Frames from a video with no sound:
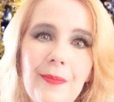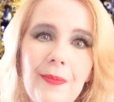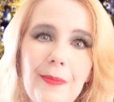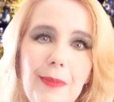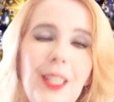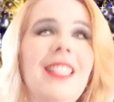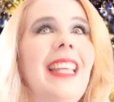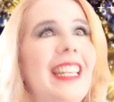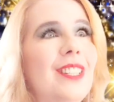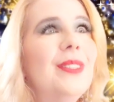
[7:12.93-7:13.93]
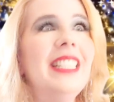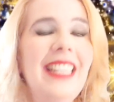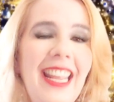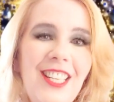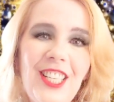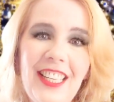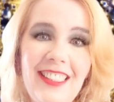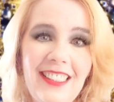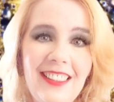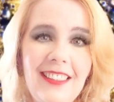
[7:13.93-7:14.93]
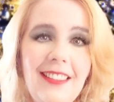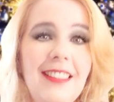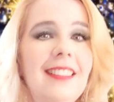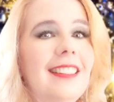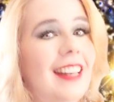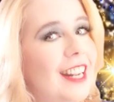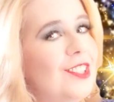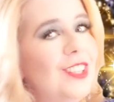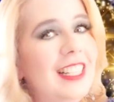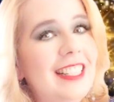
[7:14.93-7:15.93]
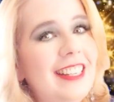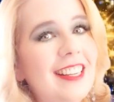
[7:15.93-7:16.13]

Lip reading: because that is what nature naturally does.